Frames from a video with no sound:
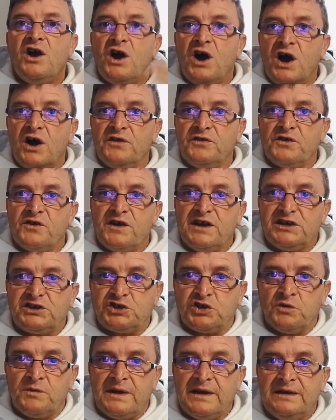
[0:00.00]
and they're
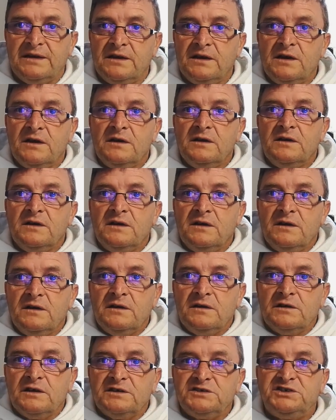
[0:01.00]
issuing
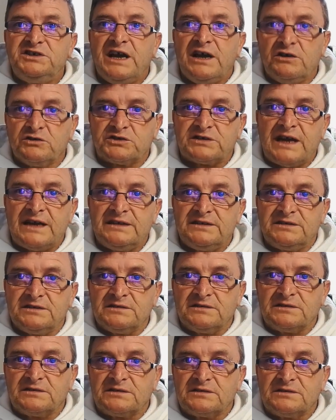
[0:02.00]
jail
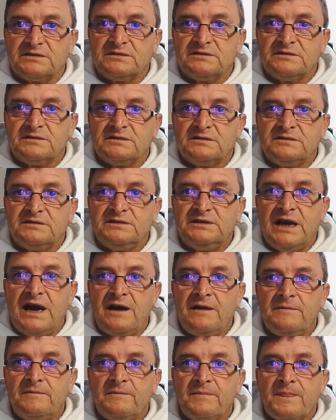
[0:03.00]
sentence. Yeah?
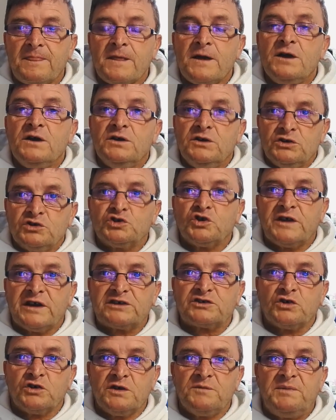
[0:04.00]
So
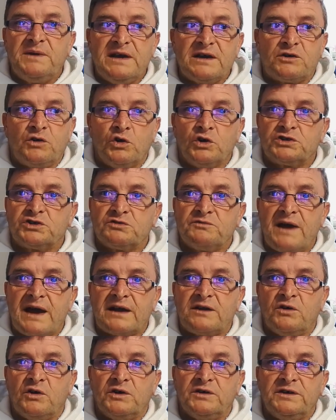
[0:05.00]
it's going to be a court of
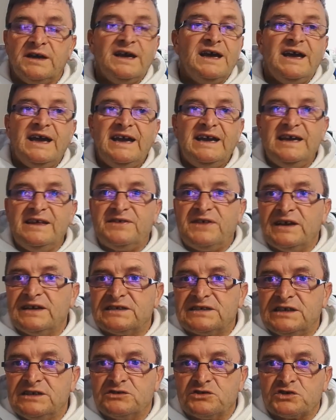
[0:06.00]
record. He
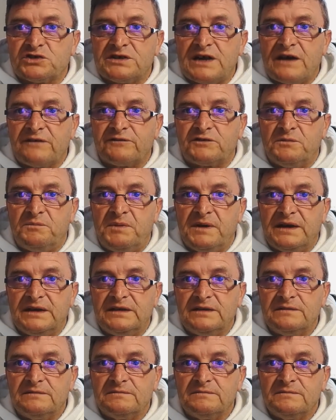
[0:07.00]
thinks it doesn't have to be.
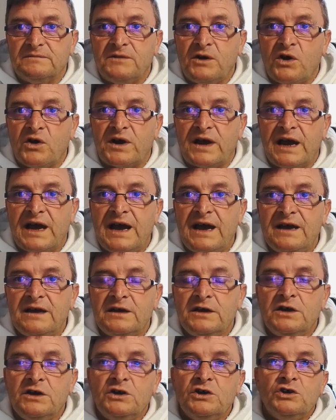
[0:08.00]
Okay?
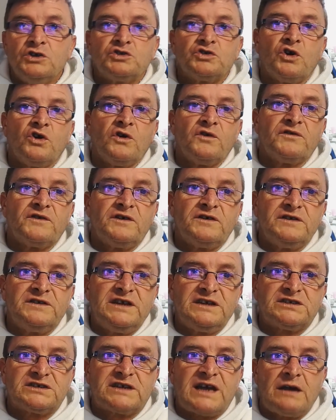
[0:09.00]
So
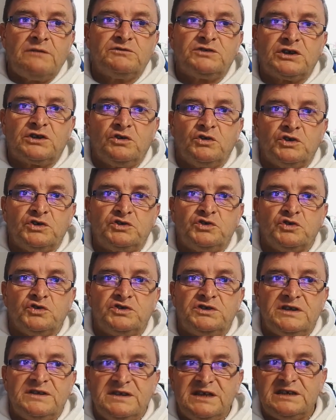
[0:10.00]
this county court
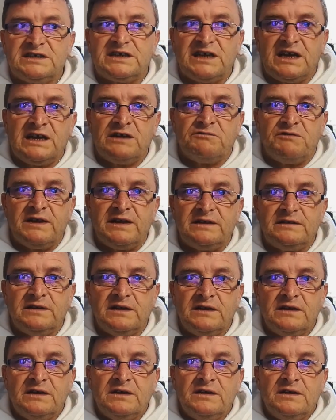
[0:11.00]
judge in this hearing
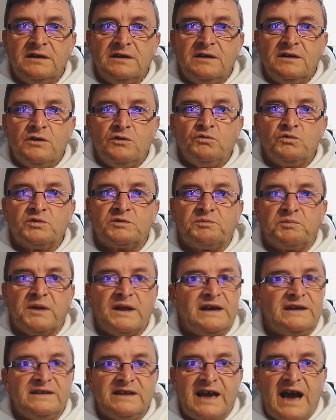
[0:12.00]
was
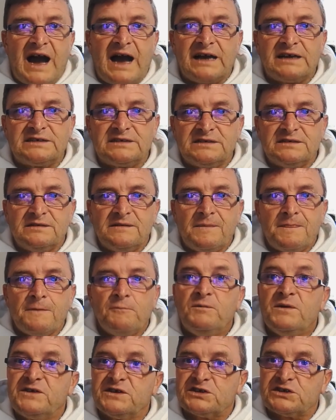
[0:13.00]
playing the act
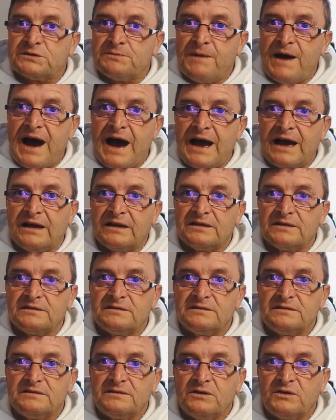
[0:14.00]
with a smile.
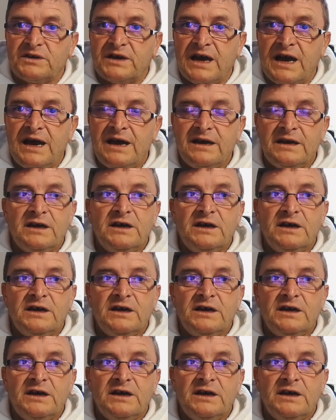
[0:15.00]
Okay?